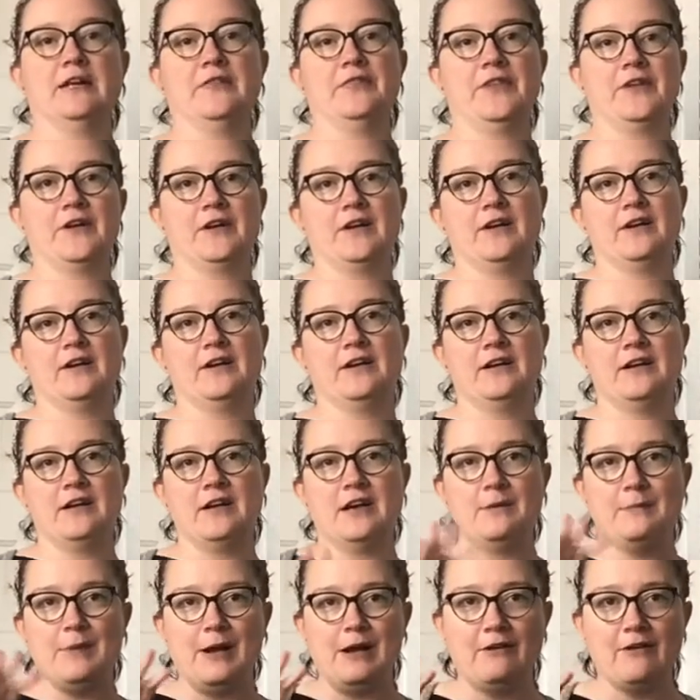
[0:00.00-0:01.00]
there
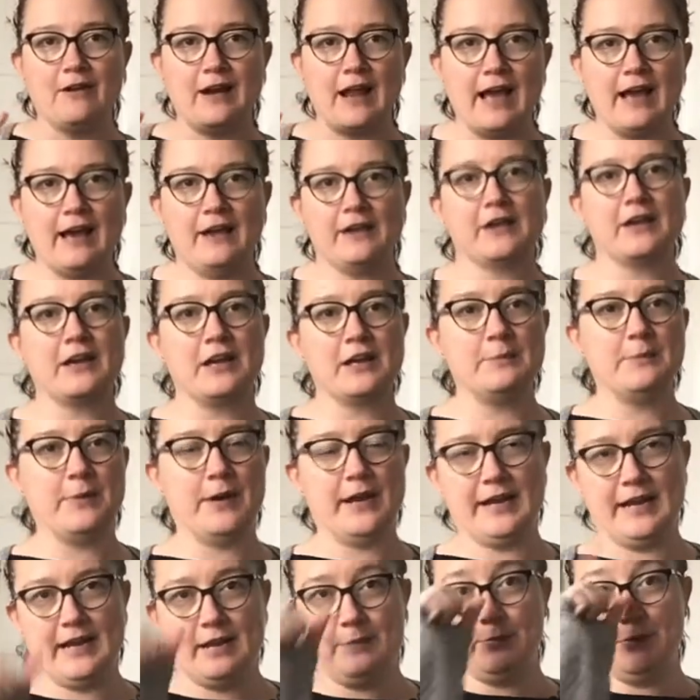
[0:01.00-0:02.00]
about how to cut a
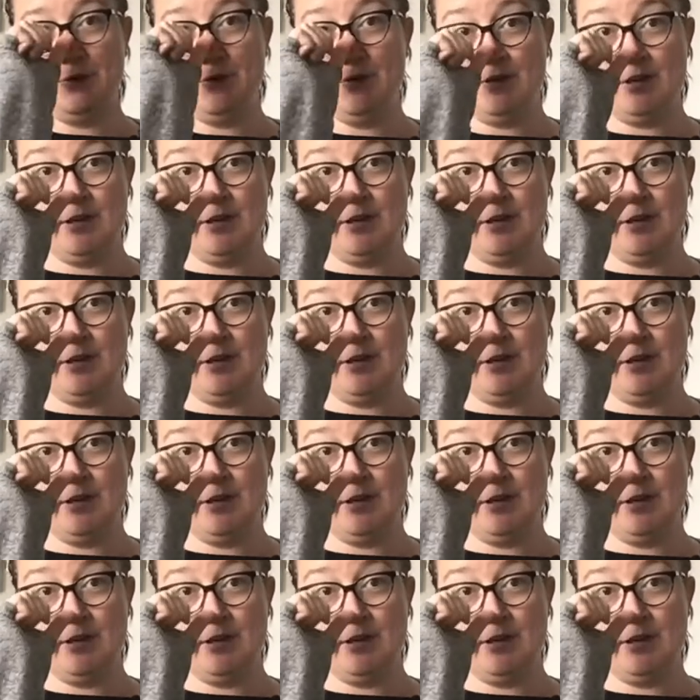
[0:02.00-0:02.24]
pineapple.